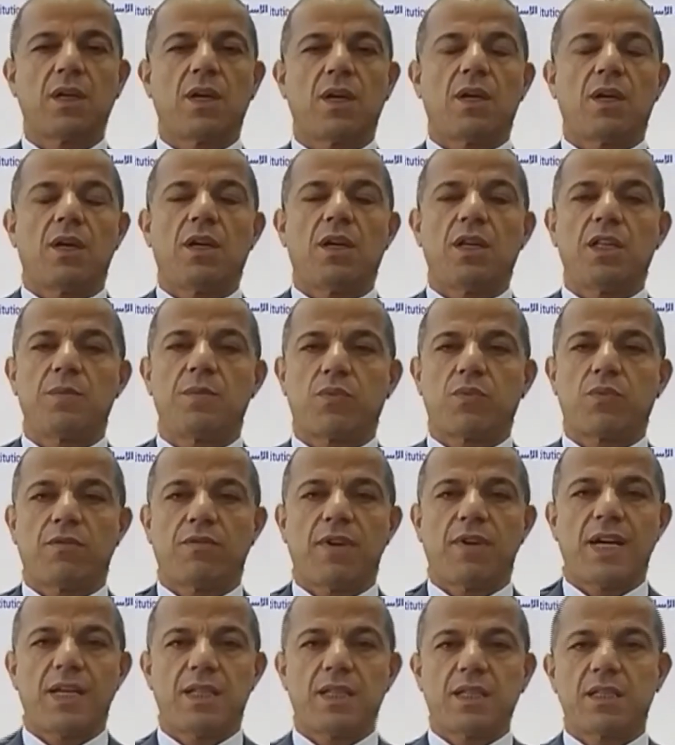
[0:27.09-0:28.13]
It
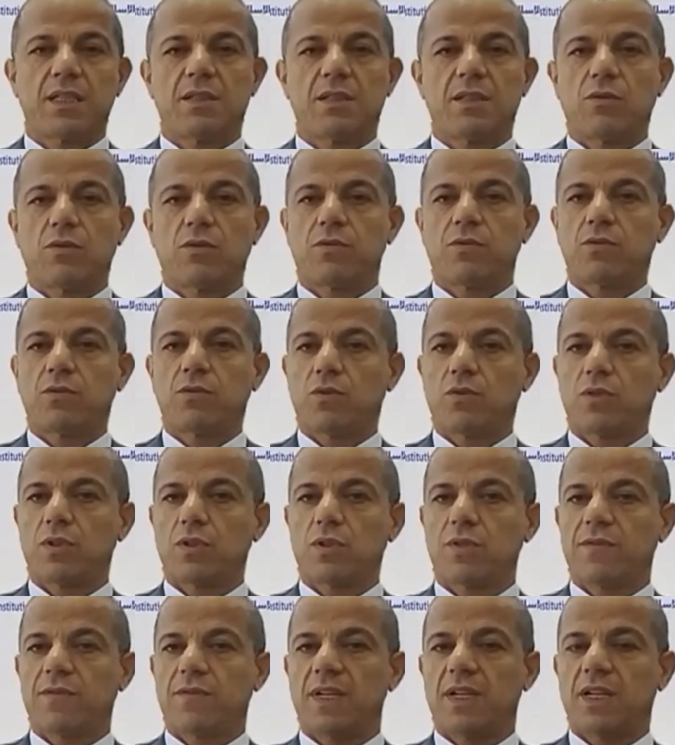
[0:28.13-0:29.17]
provides, of course,
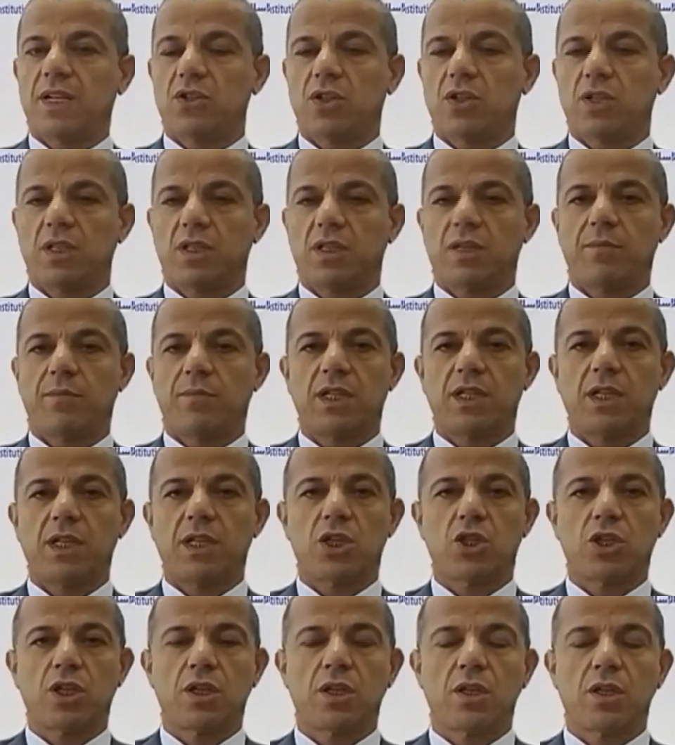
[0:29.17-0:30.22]
financial
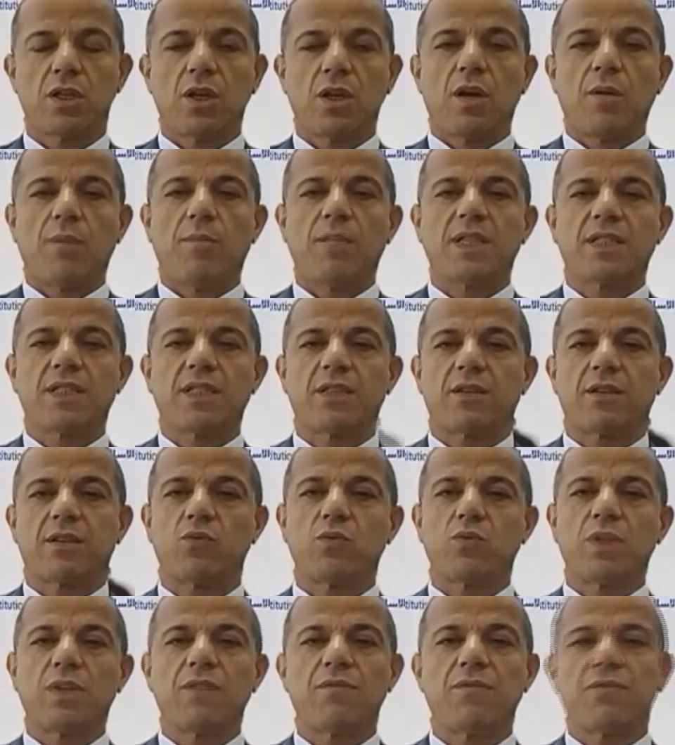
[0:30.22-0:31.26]
intermediation, but through
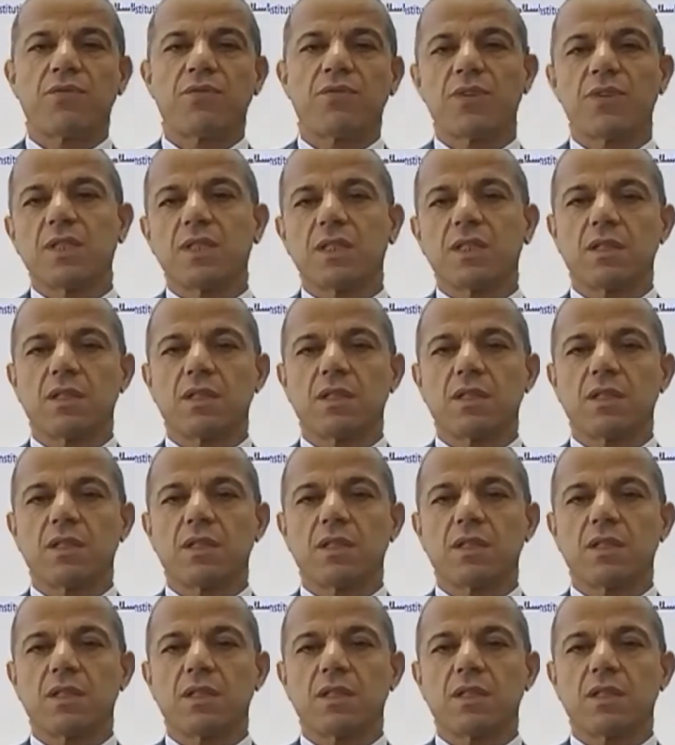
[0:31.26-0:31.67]
different